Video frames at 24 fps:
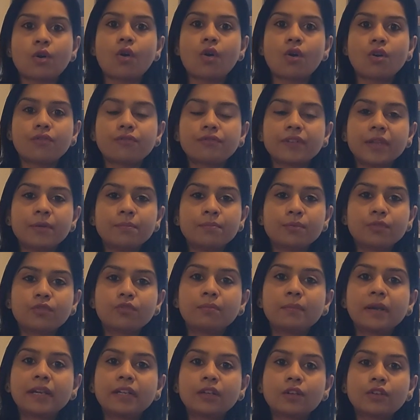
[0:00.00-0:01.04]
of
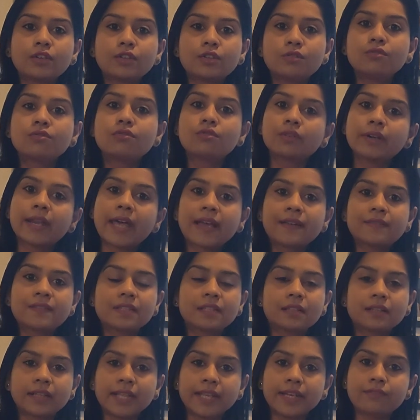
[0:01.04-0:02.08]
improvement or you could have
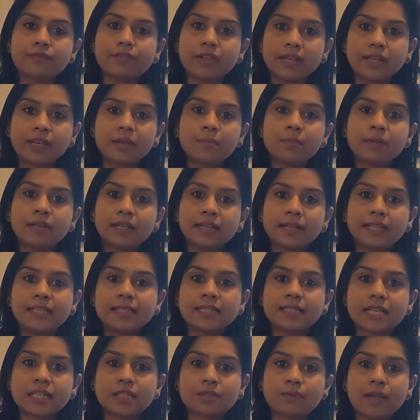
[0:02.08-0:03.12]
certain
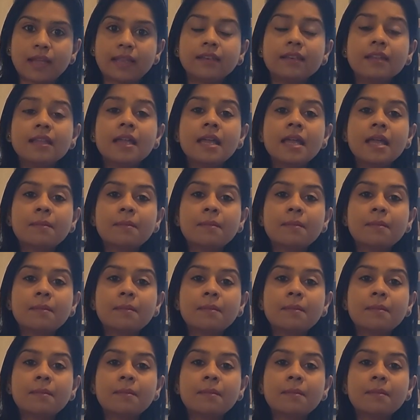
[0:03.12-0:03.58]
vulnerabilities as well.